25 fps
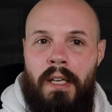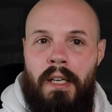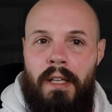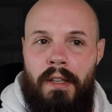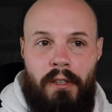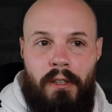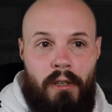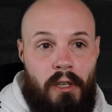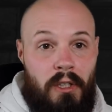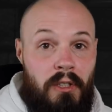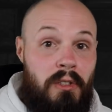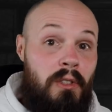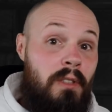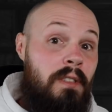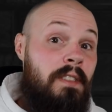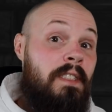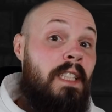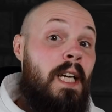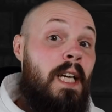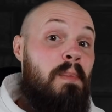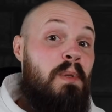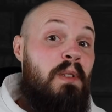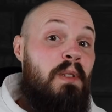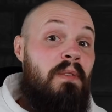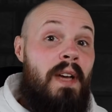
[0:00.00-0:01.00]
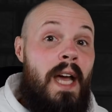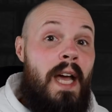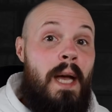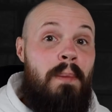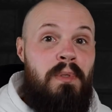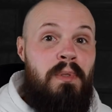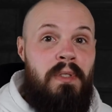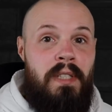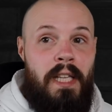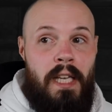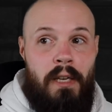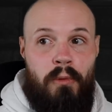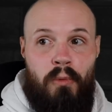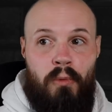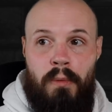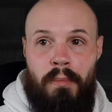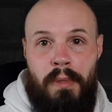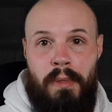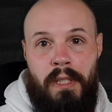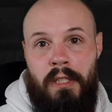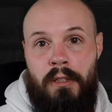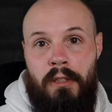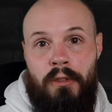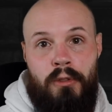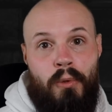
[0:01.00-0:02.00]
There are certain types of apps that would
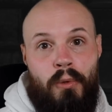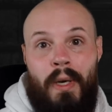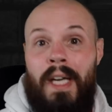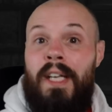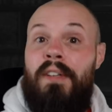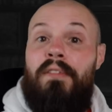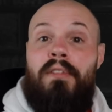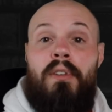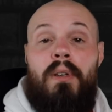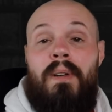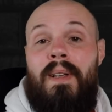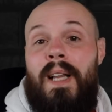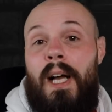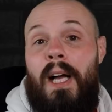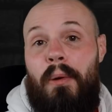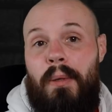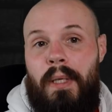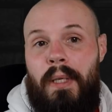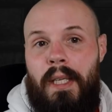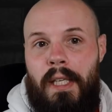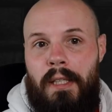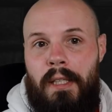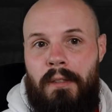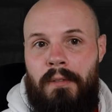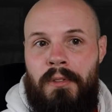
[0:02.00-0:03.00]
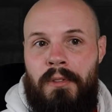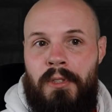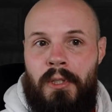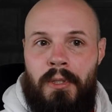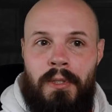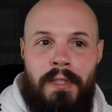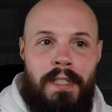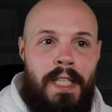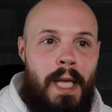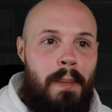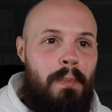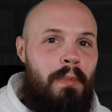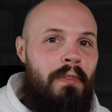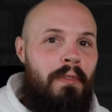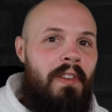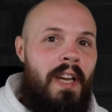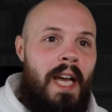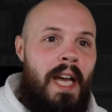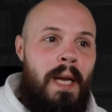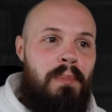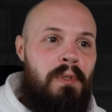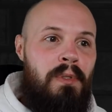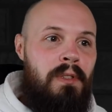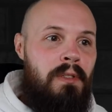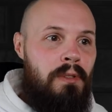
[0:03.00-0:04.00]
be great for CloudKit. Certain type of
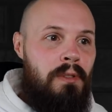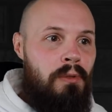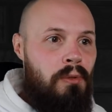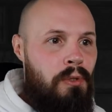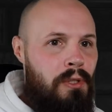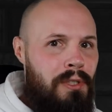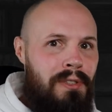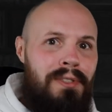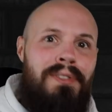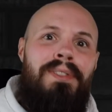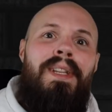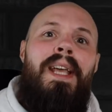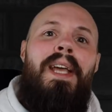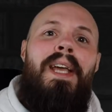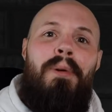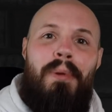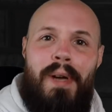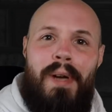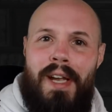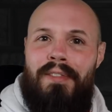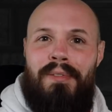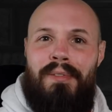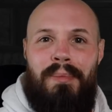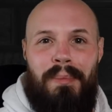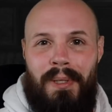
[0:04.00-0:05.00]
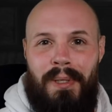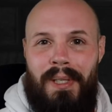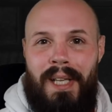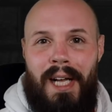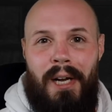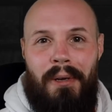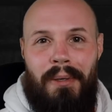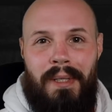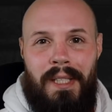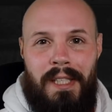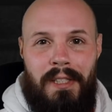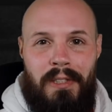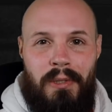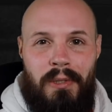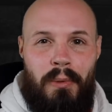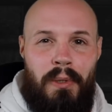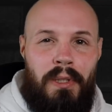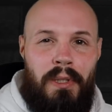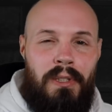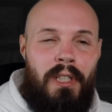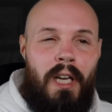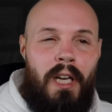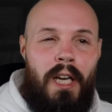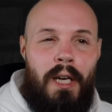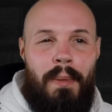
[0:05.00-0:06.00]
apps you should stay away from CloudKit. So we're gonna
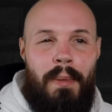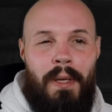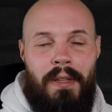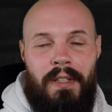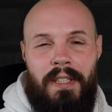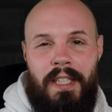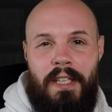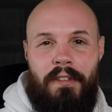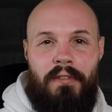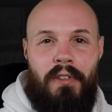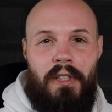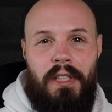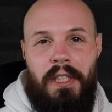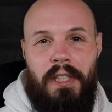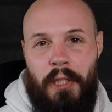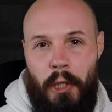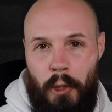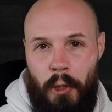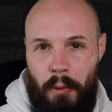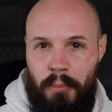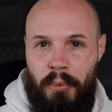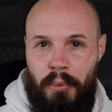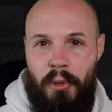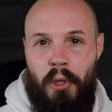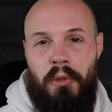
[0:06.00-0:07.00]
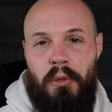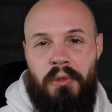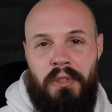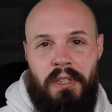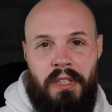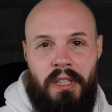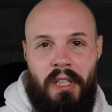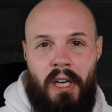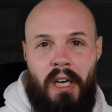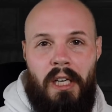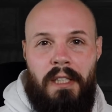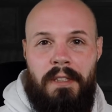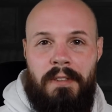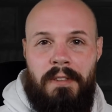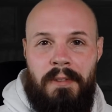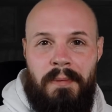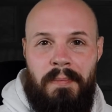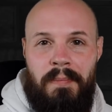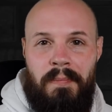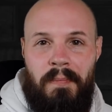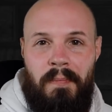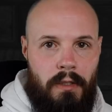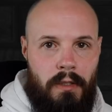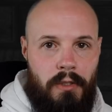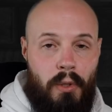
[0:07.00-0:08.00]
talk about the different, you know, pros and cons.
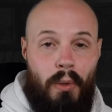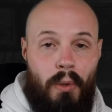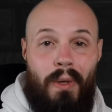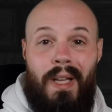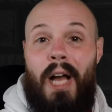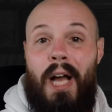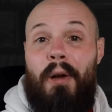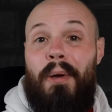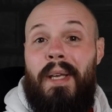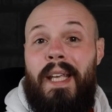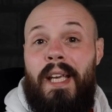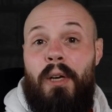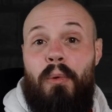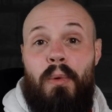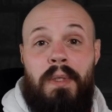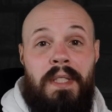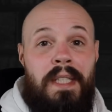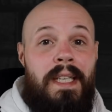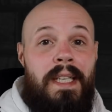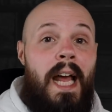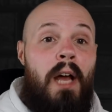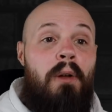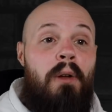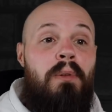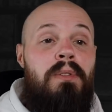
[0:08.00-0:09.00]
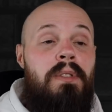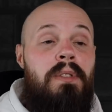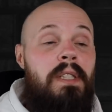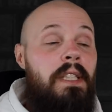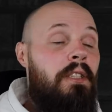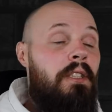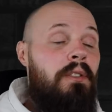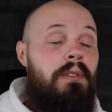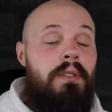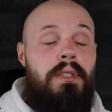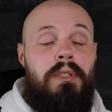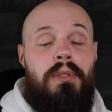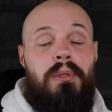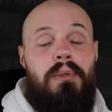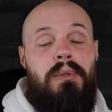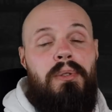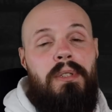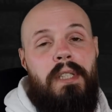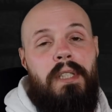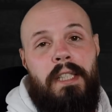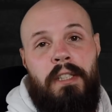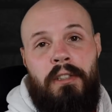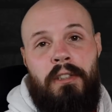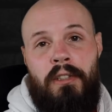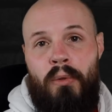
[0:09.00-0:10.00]
So CloudKit was announced and introduced
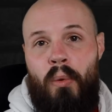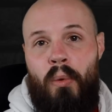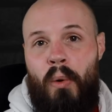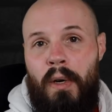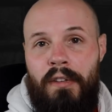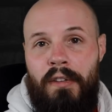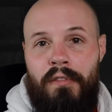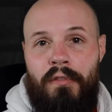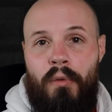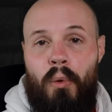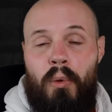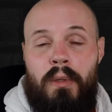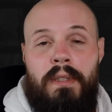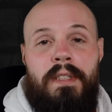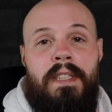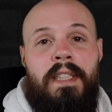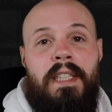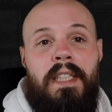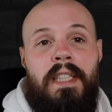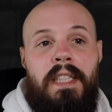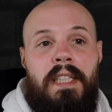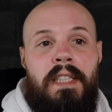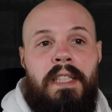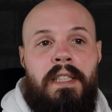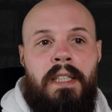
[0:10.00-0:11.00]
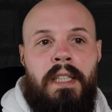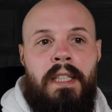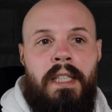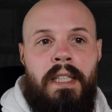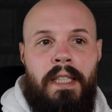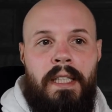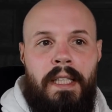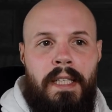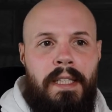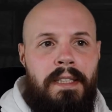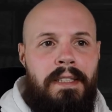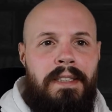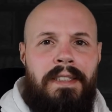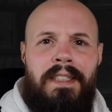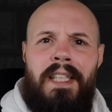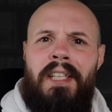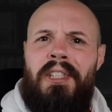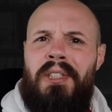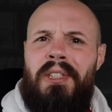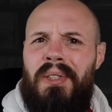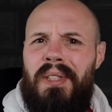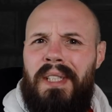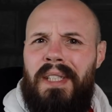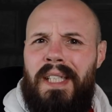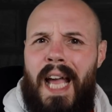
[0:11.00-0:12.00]
in 2014, and it's
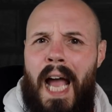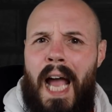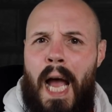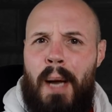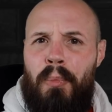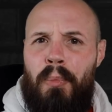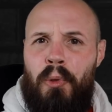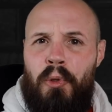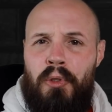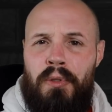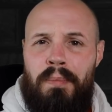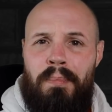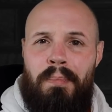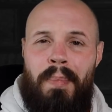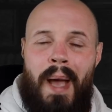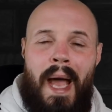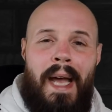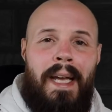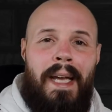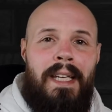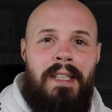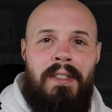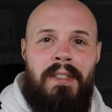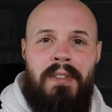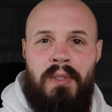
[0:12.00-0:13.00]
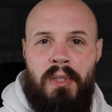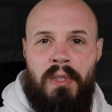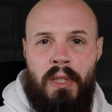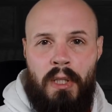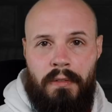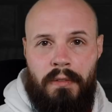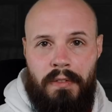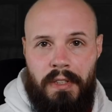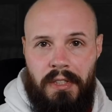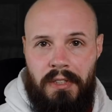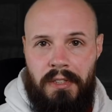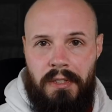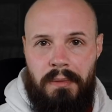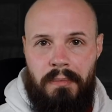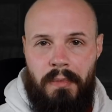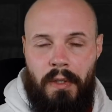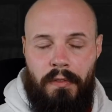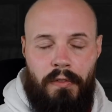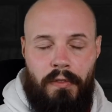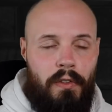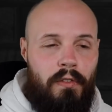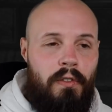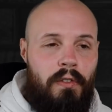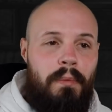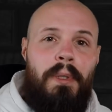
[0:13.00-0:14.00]
essentially Apple's backend service. If
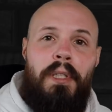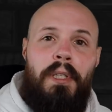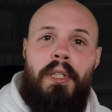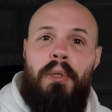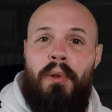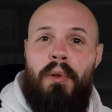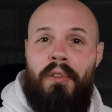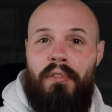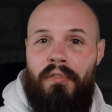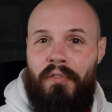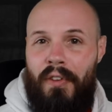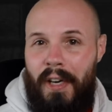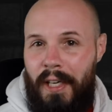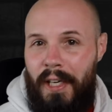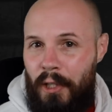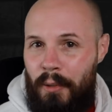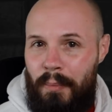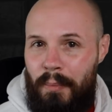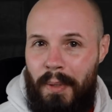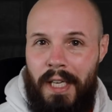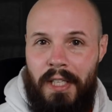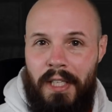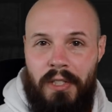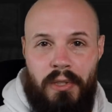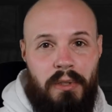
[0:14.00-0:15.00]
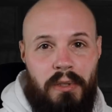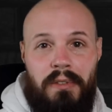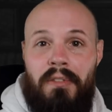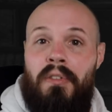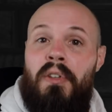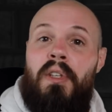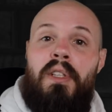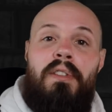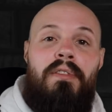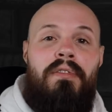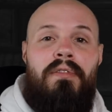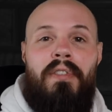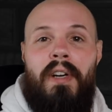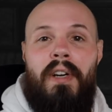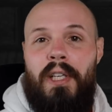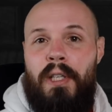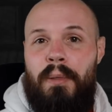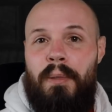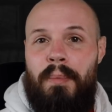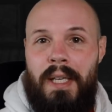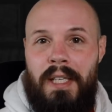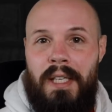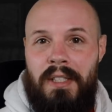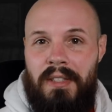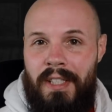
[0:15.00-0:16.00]
you're familiar with Firebase or you've heard of
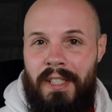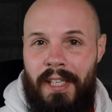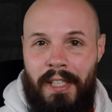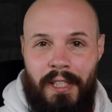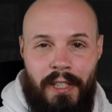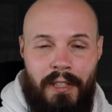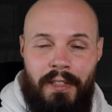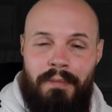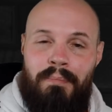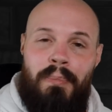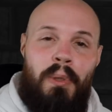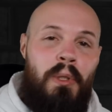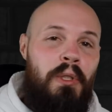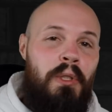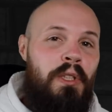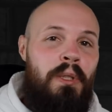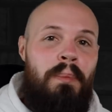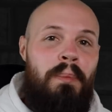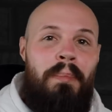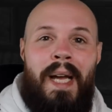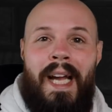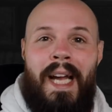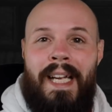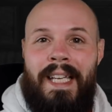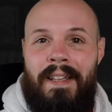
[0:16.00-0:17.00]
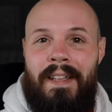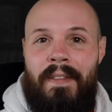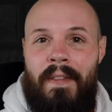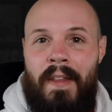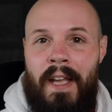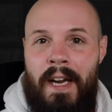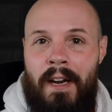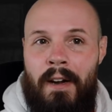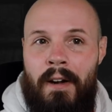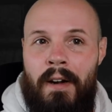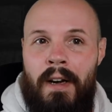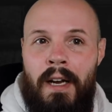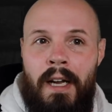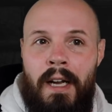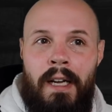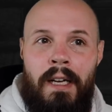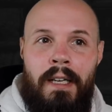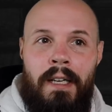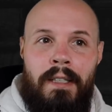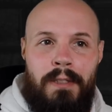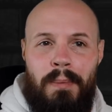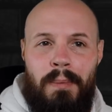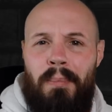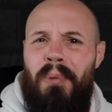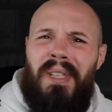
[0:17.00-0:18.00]
Firebase, now you can build your backend there.
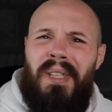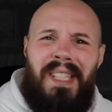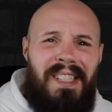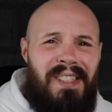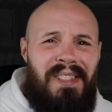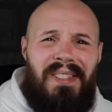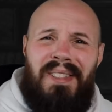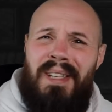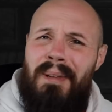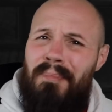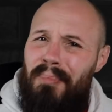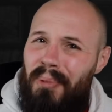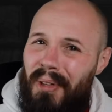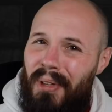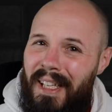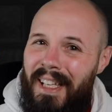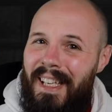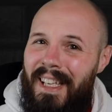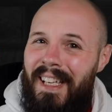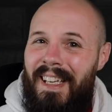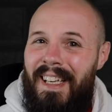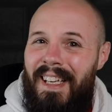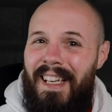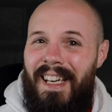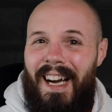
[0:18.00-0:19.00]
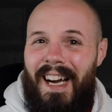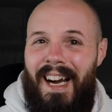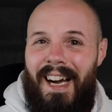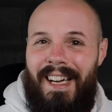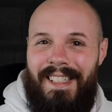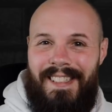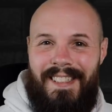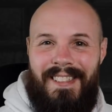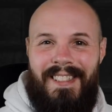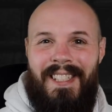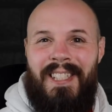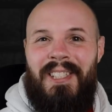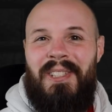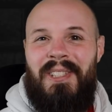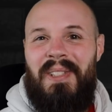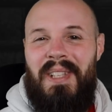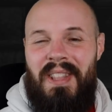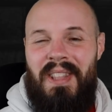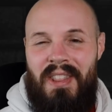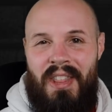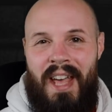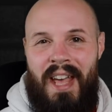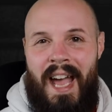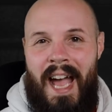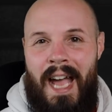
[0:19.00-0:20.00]
To put it simply, uh, it's essentially
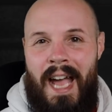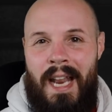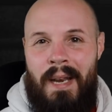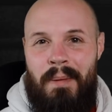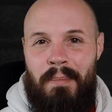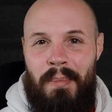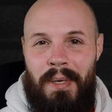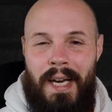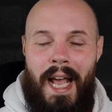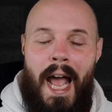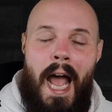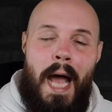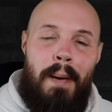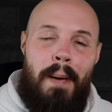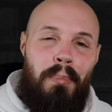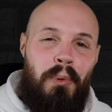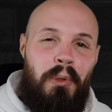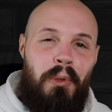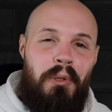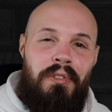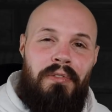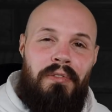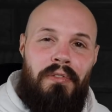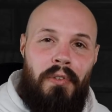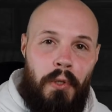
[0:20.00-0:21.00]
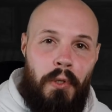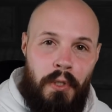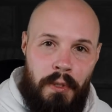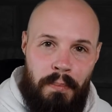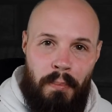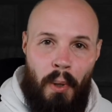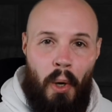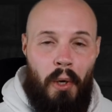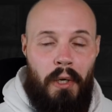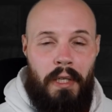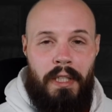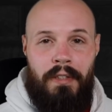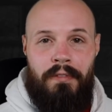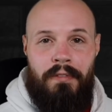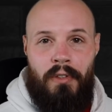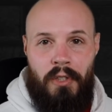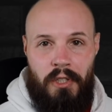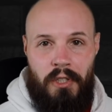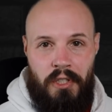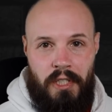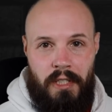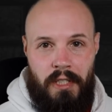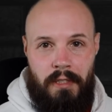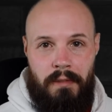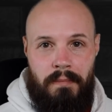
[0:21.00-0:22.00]
that, but Apple's first party
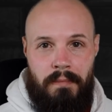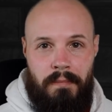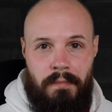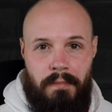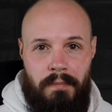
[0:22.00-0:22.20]
version.